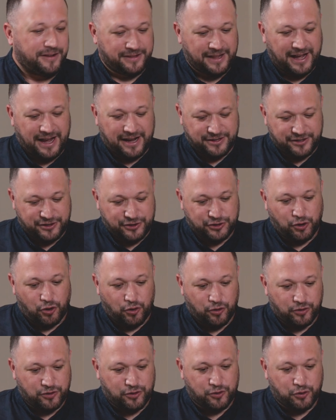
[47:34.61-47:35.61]
that
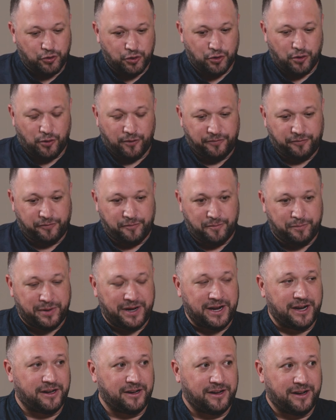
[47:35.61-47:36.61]
stock could have
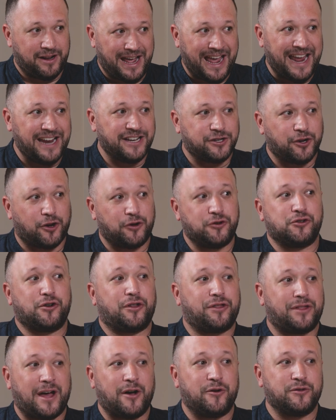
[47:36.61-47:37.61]
been
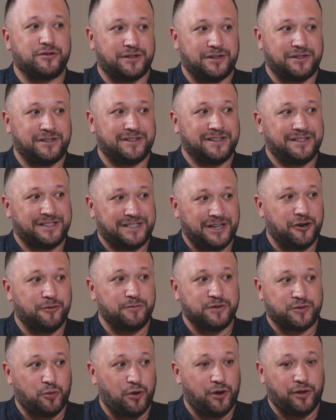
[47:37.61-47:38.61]
800,000
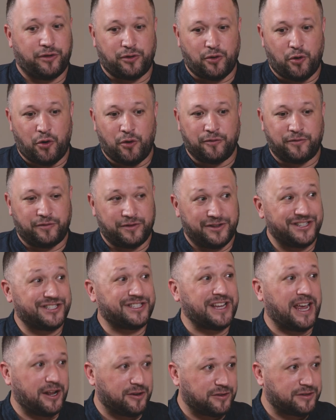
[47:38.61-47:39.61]
dirhams worth of
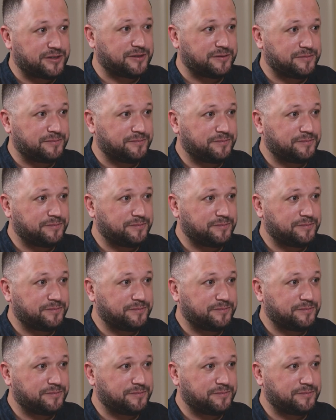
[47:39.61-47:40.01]
sales.